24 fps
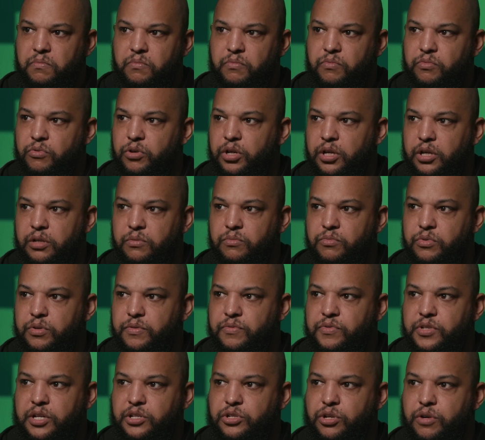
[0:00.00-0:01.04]
freaking, we've
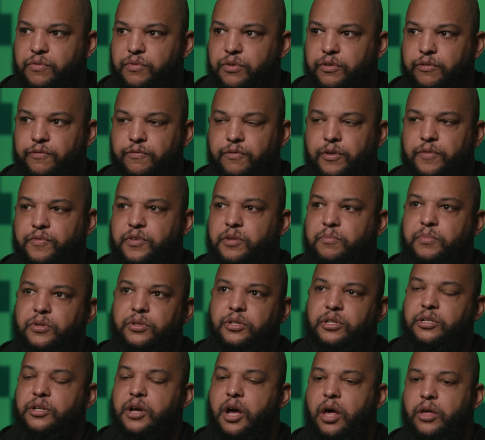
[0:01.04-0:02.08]
sent over $50
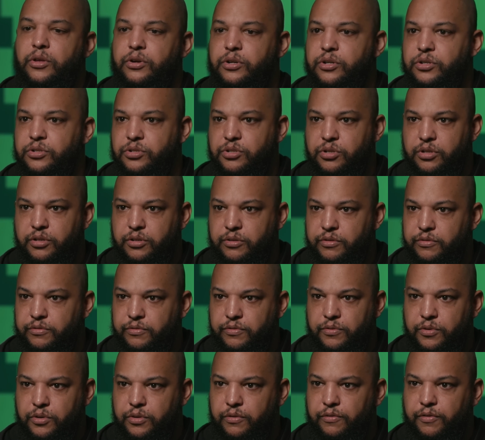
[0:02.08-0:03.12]
billion or
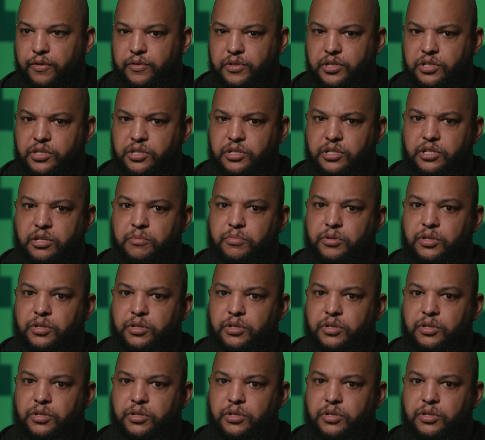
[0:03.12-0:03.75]
$60